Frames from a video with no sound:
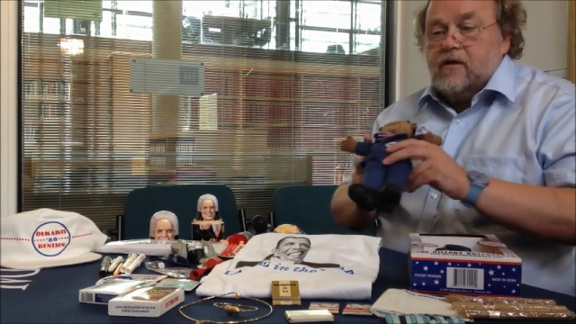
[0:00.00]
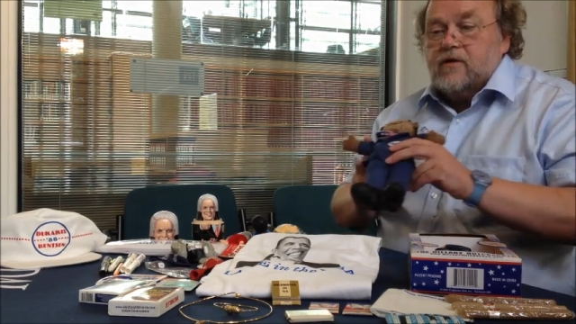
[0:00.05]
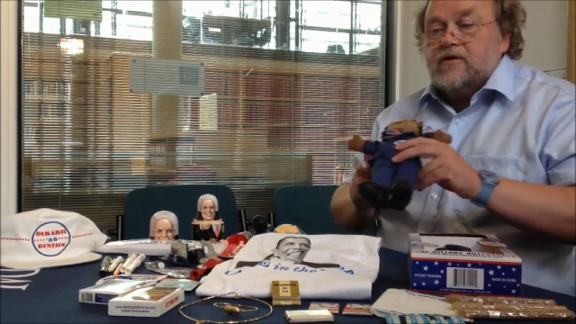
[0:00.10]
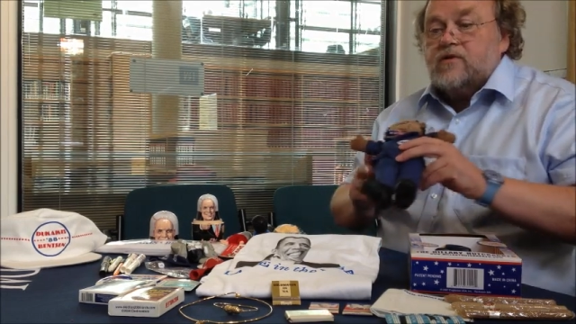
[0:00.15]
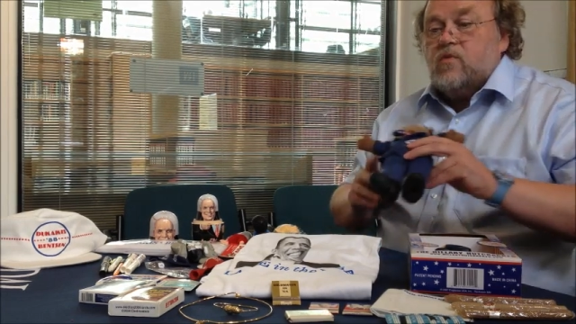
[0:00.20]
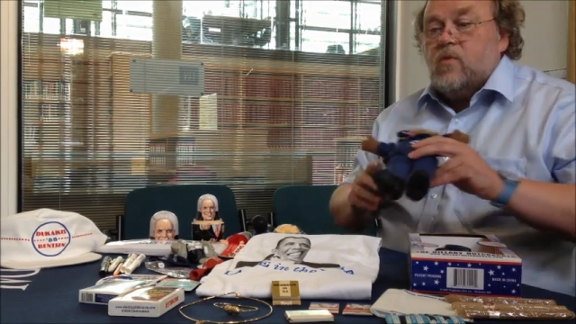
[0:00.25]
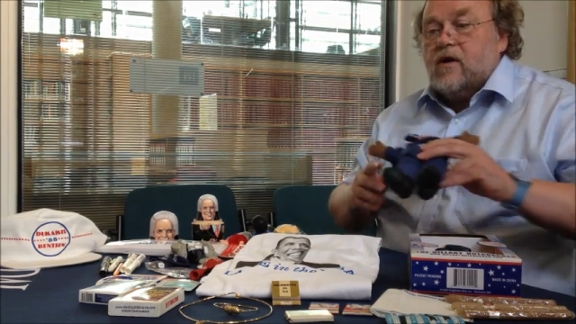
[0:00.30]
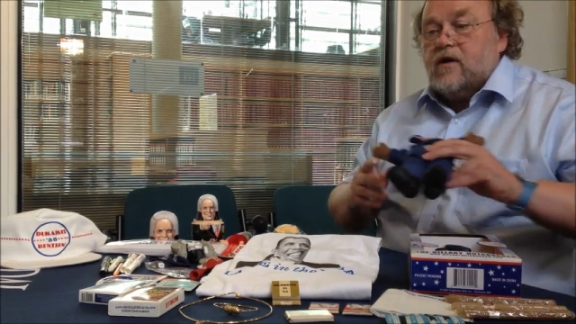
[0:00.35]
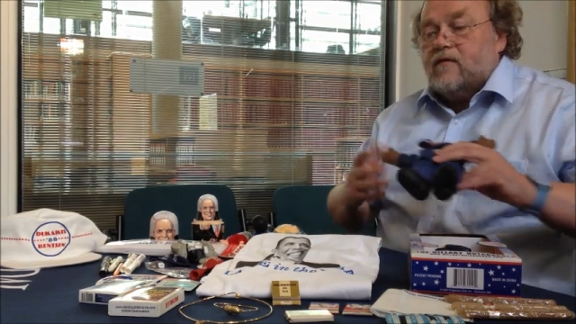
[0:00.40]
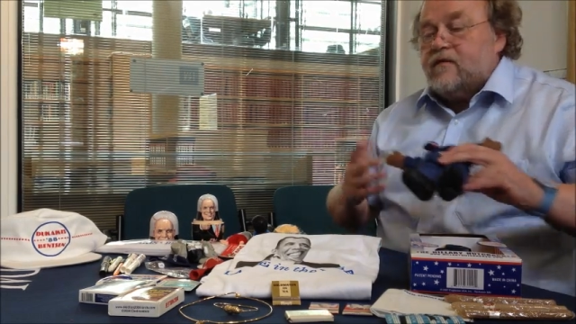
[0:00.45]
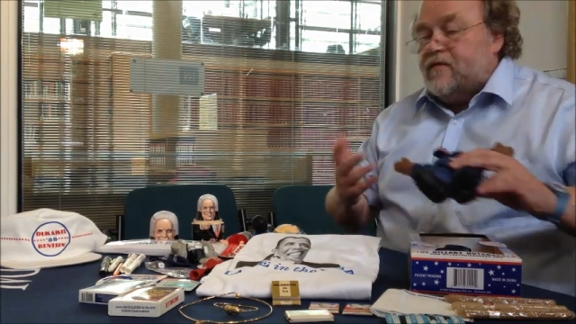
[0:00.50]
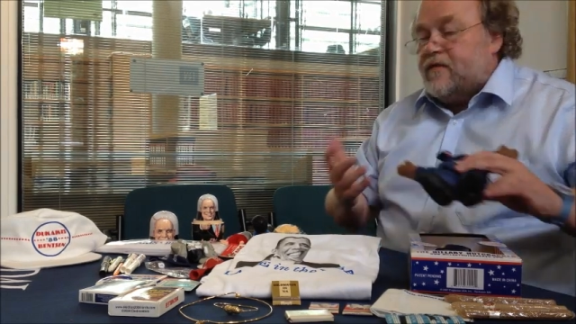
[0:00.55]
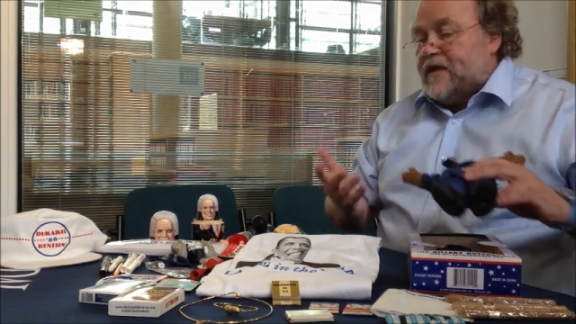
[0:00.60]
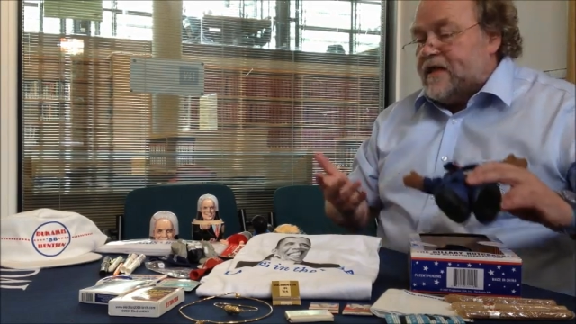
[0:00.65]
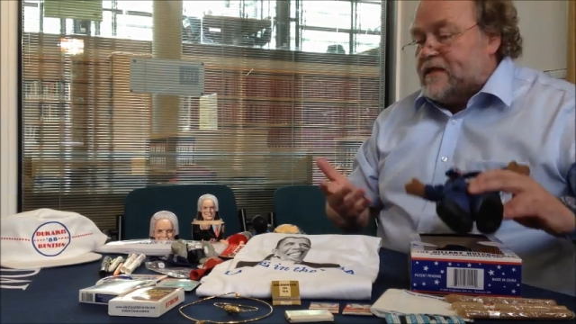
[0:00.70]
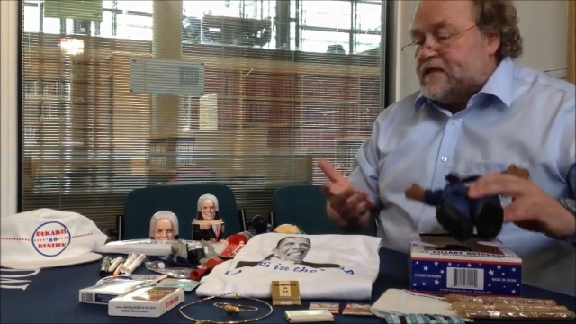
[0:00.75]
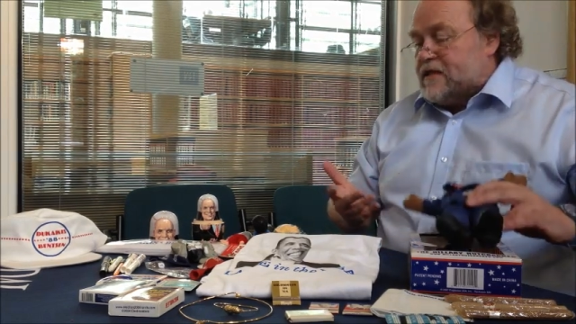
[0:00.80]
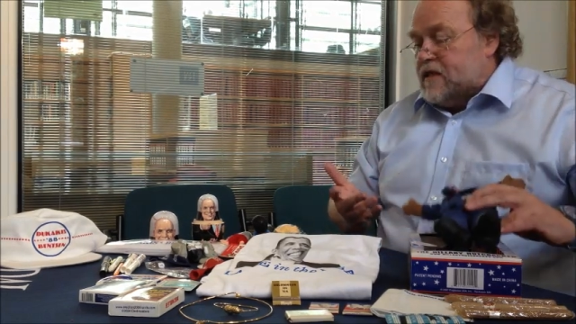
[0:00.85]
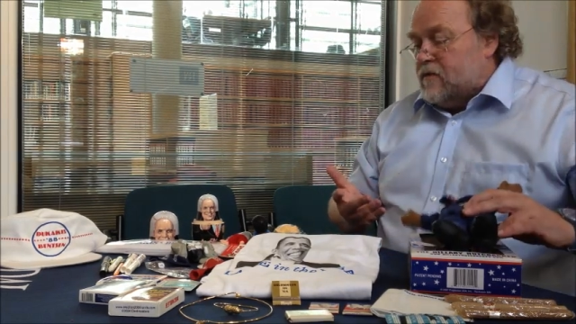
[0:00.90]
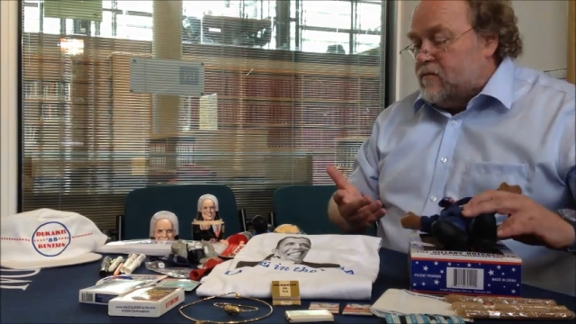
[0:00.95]
Because one of the
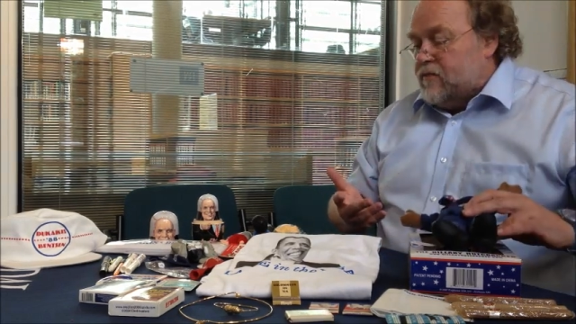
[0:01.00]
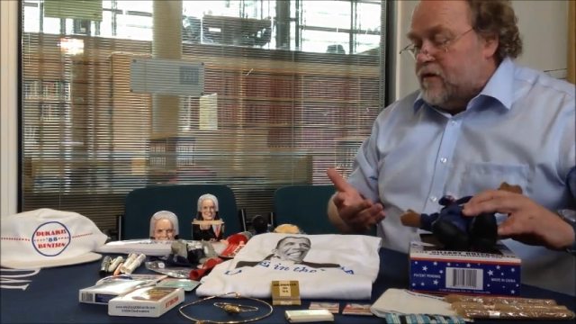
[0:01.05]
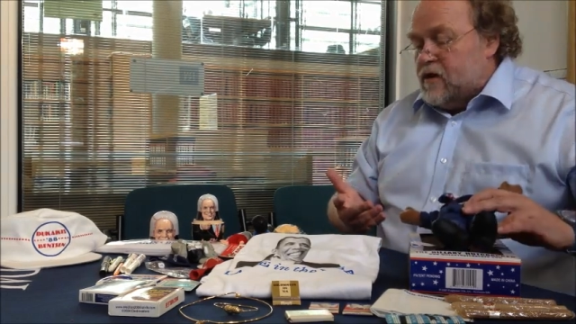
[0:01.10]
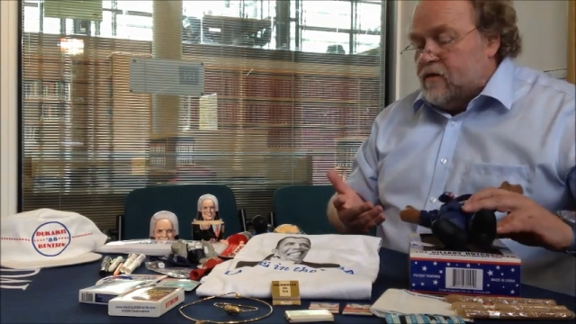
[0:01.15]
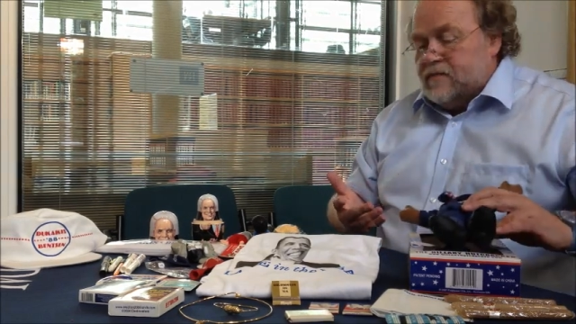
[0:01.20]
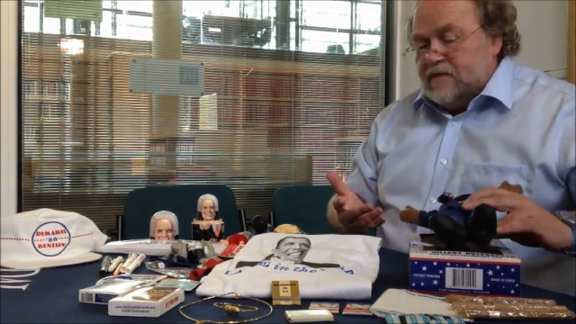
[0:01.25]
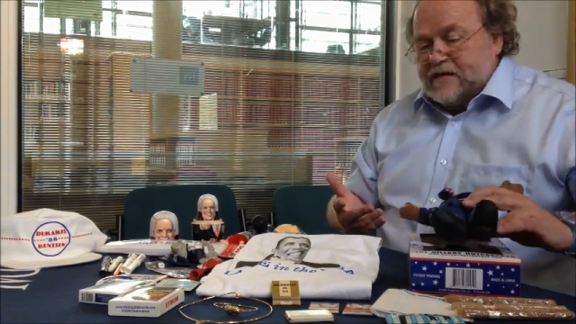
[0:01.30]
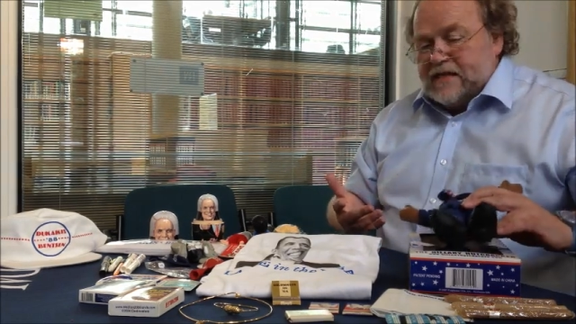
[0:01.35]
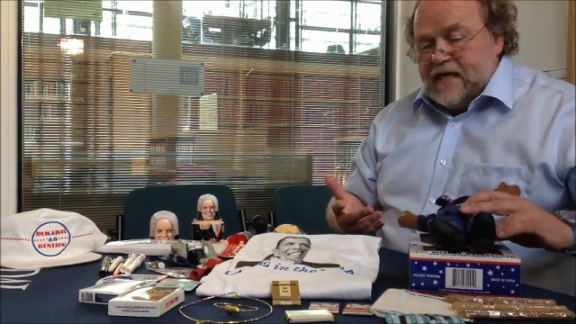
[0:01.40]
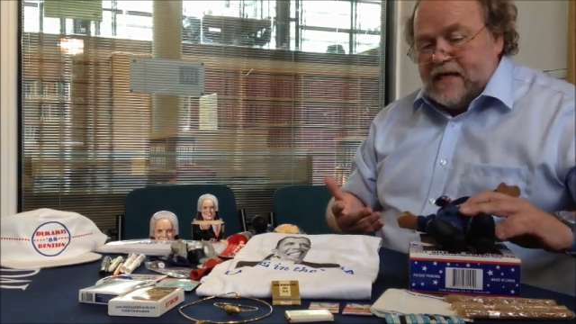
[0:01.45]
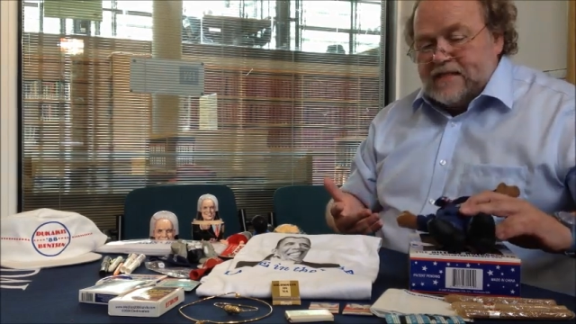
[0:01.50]
things that Obama's